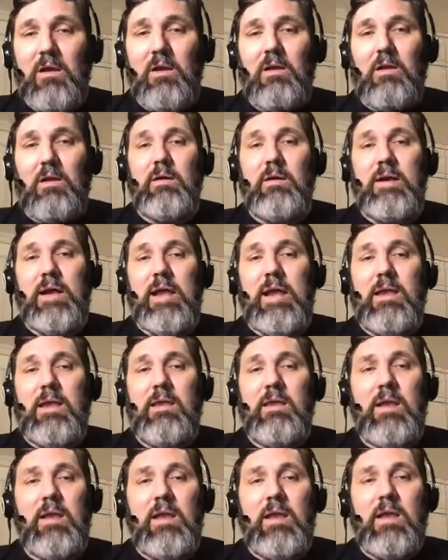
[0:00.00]
Uh,
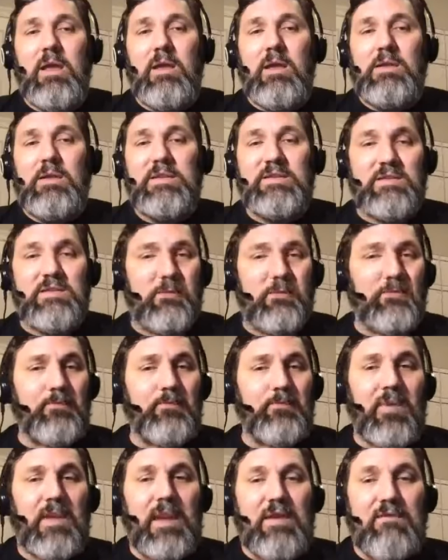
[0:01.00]
and listen,
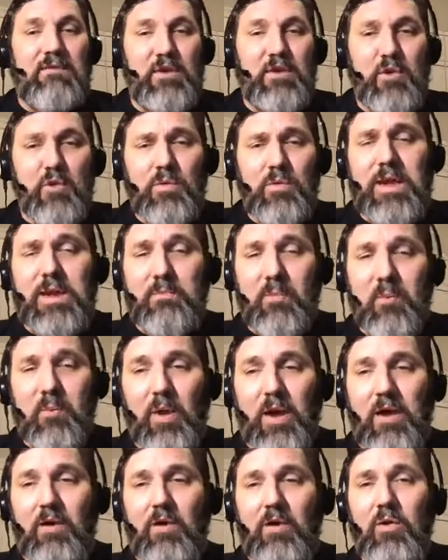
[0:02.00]
if you need
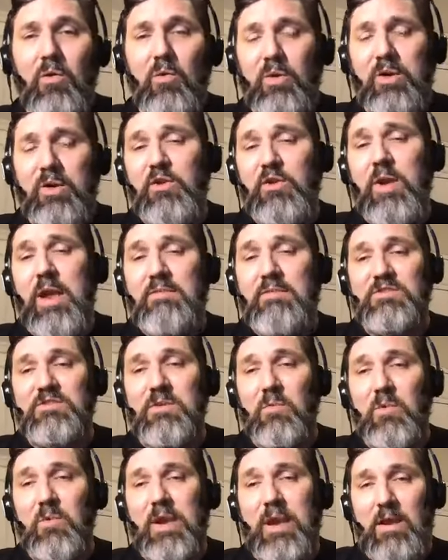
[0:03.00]
prayer or you have
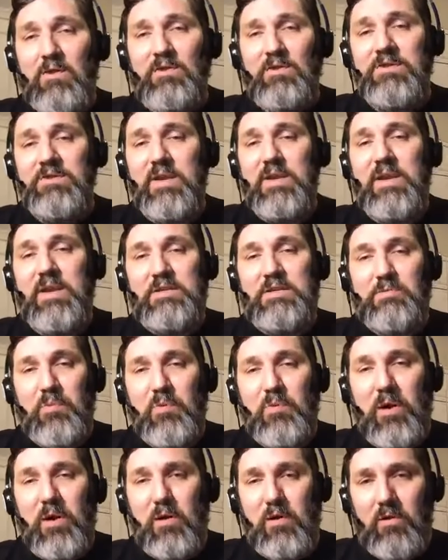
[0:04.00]
someone else that needs
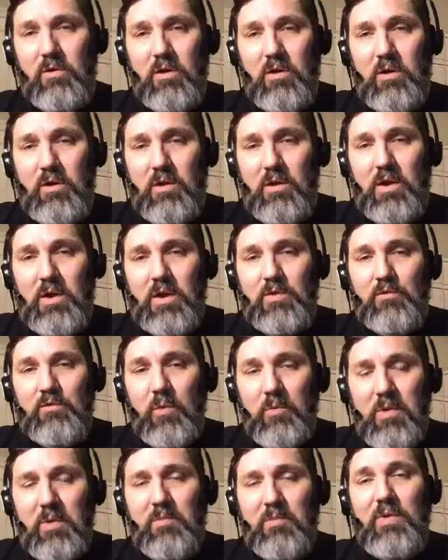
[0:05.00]
prayer,
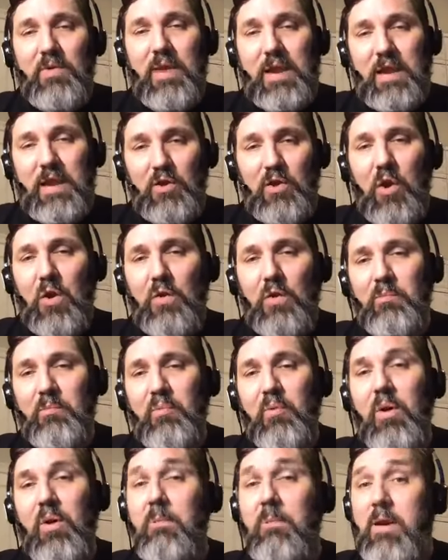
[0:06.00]
remember they can call the
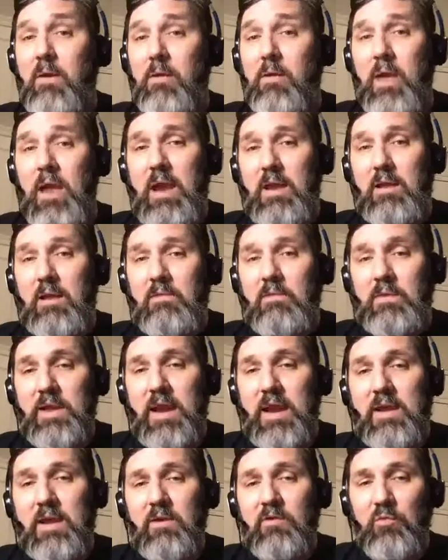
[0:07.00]
prayer mail line.
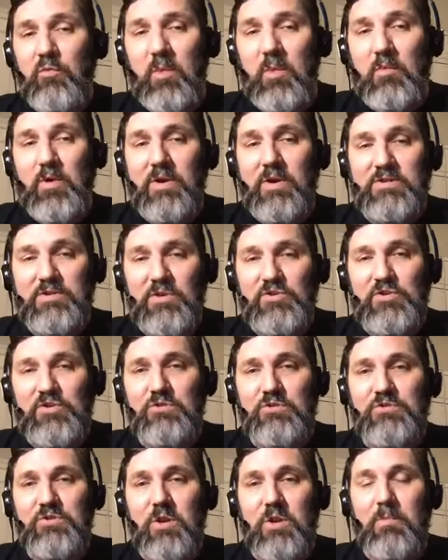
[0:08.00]
Okay. Remember, it's the
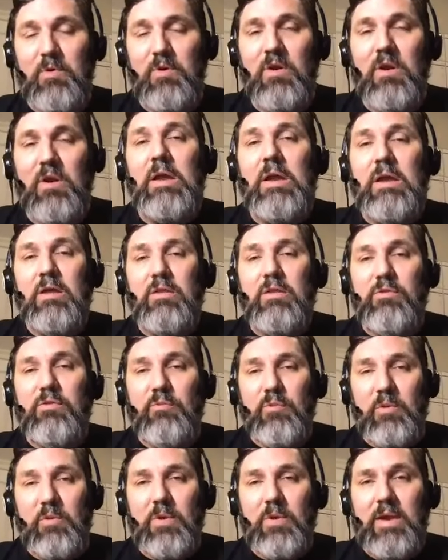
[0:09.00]
church number
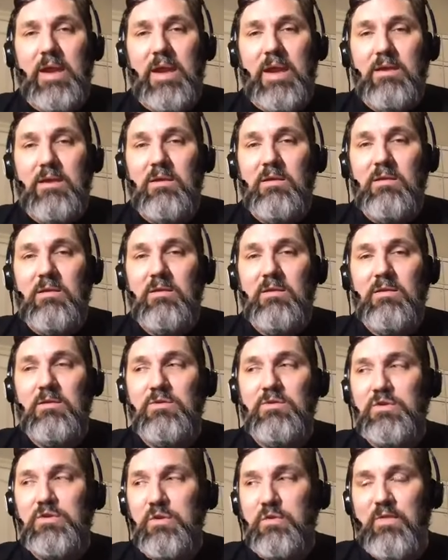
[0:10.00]
318
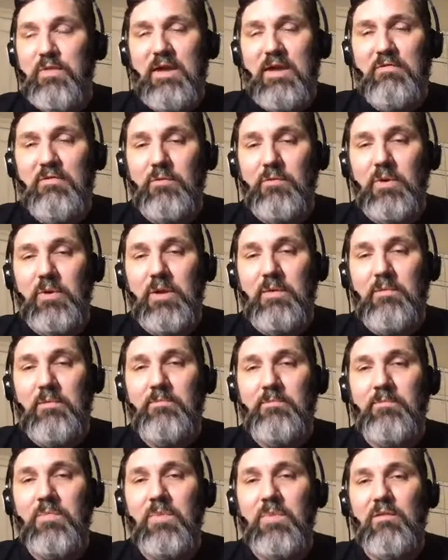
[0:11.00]
253
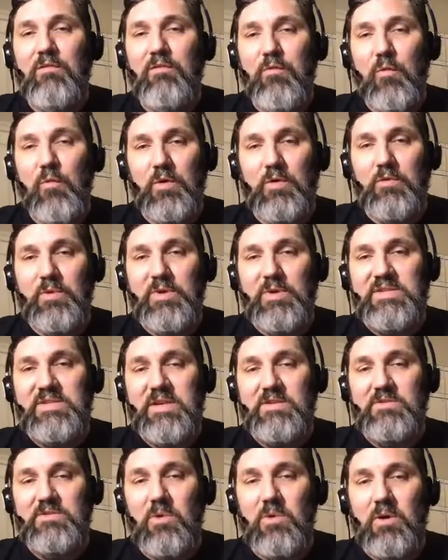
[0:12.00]

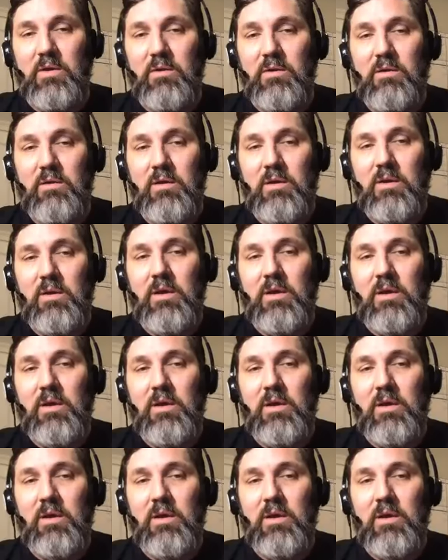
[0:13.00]
4361.